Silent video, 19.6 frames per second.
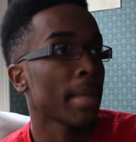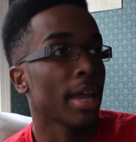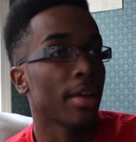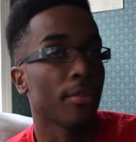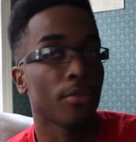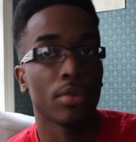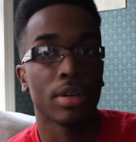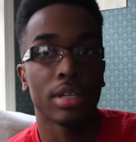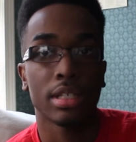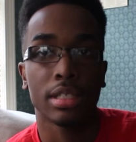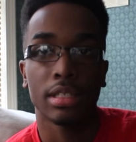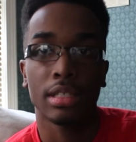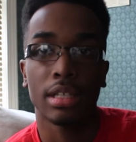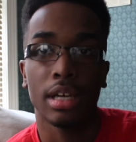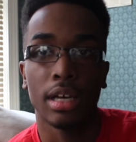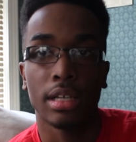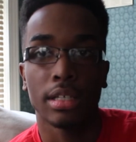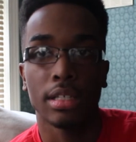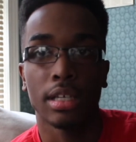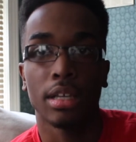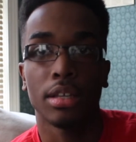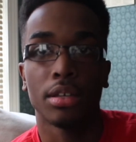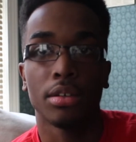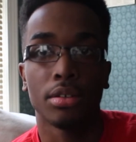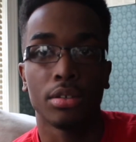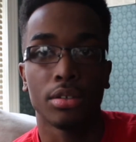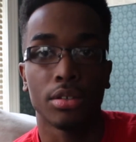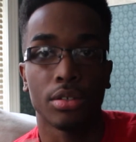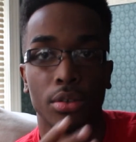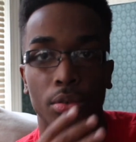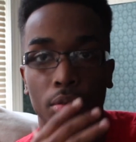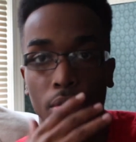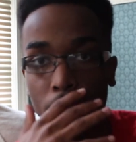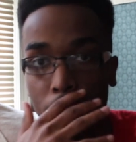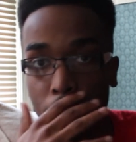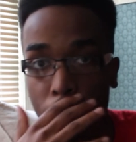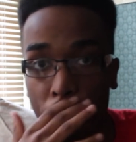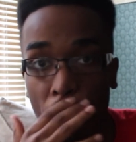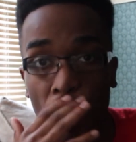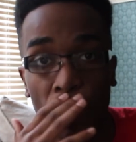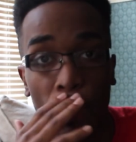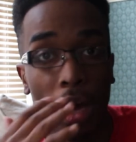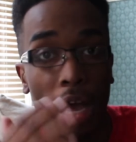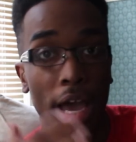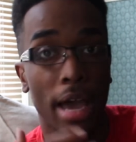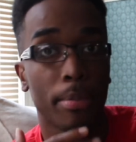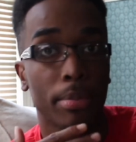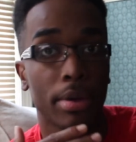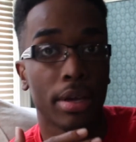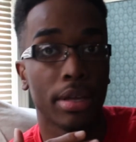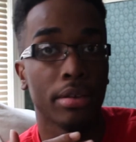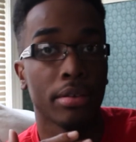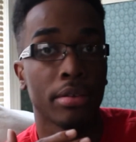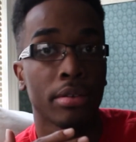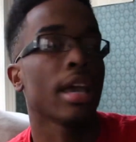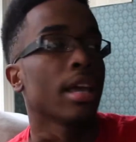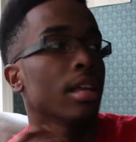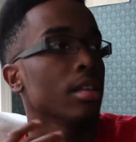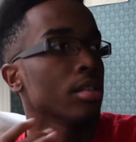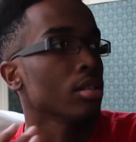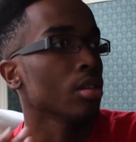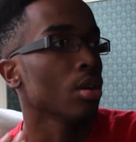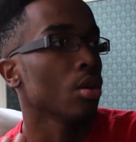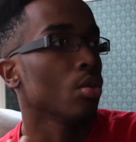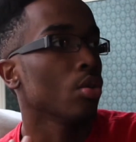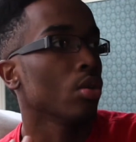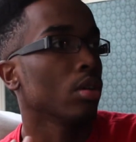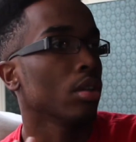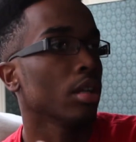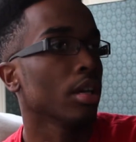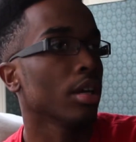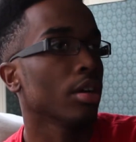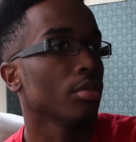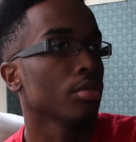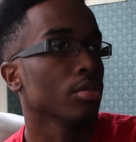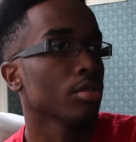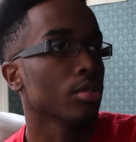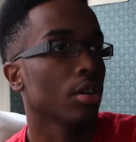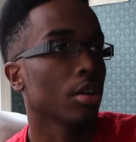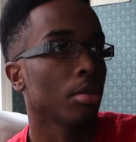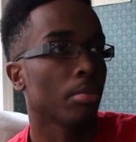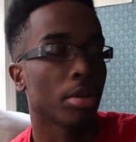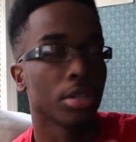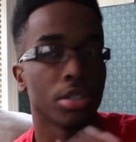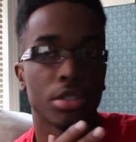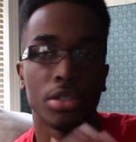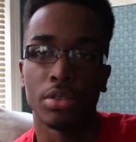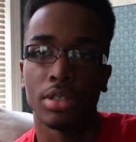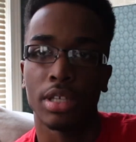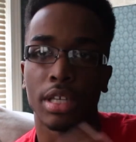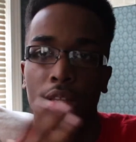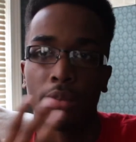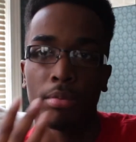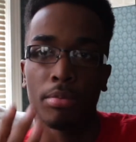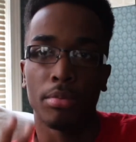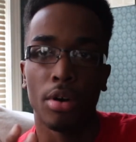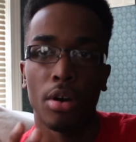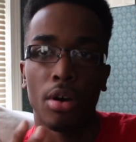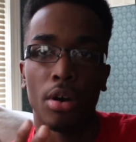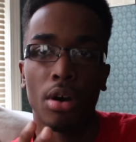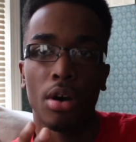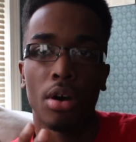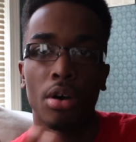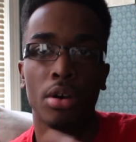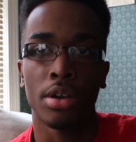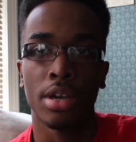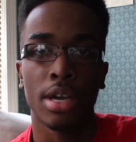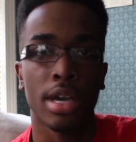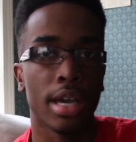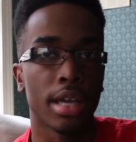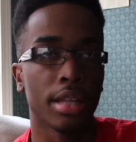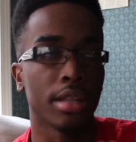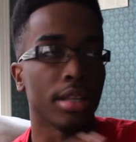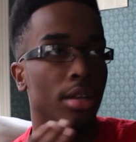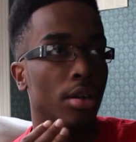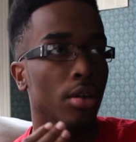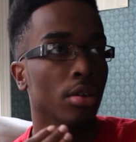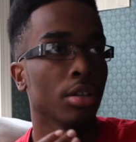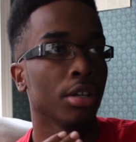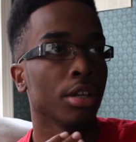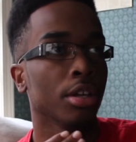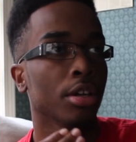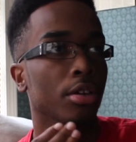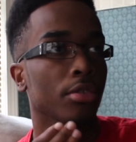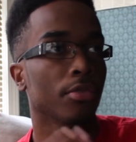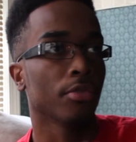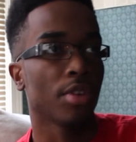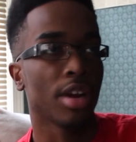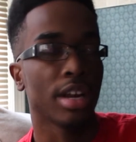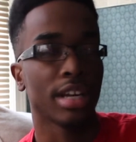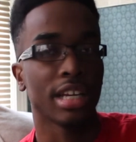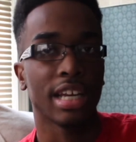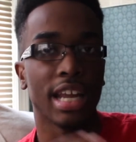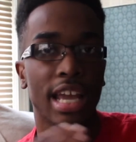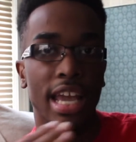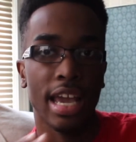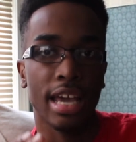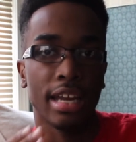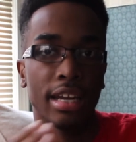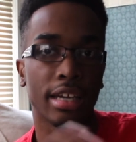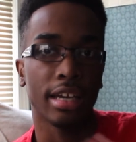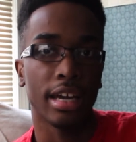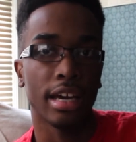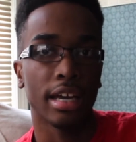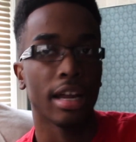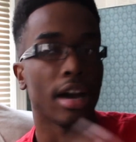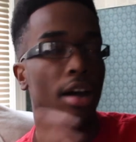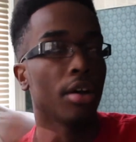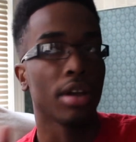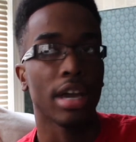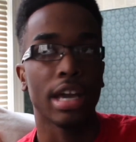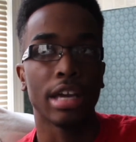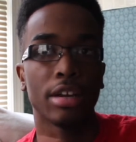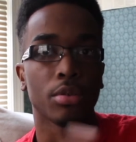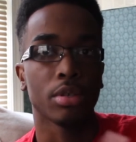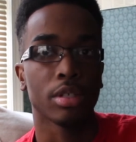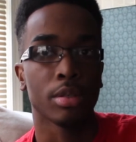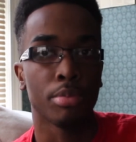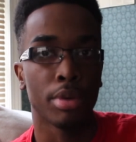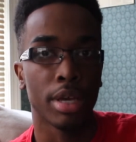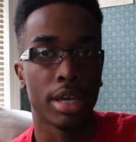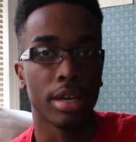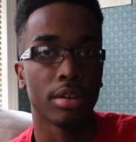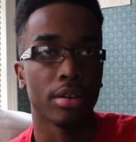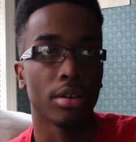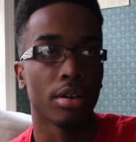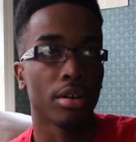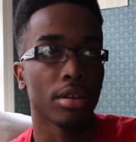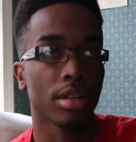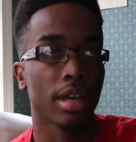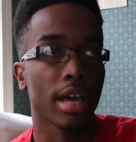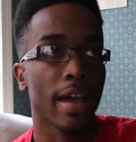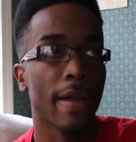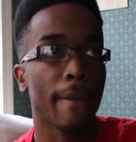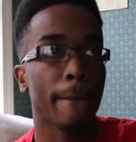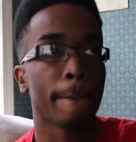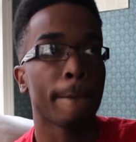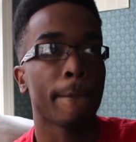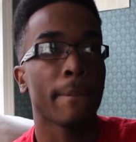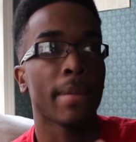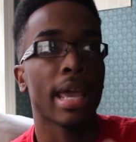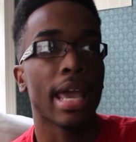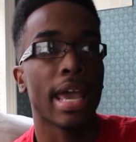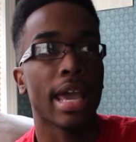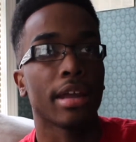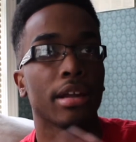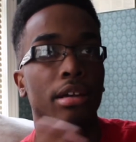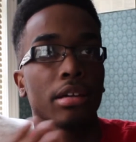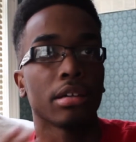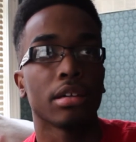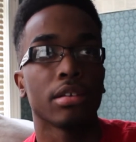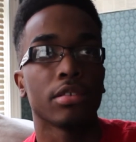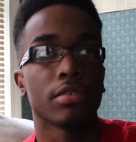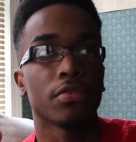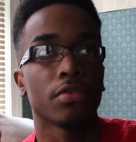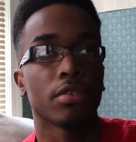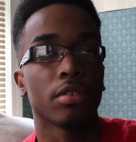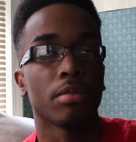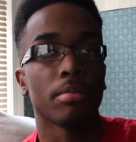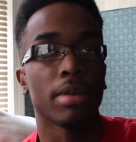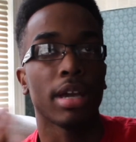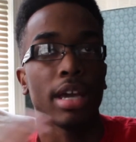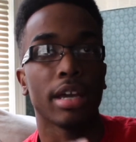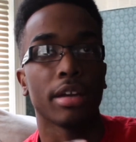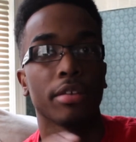everyone's telling their stories about what happened, and so Claire was talking about she was at the mall, and then only her friend and Anna got out. Anna was bit and all that. Anna comes from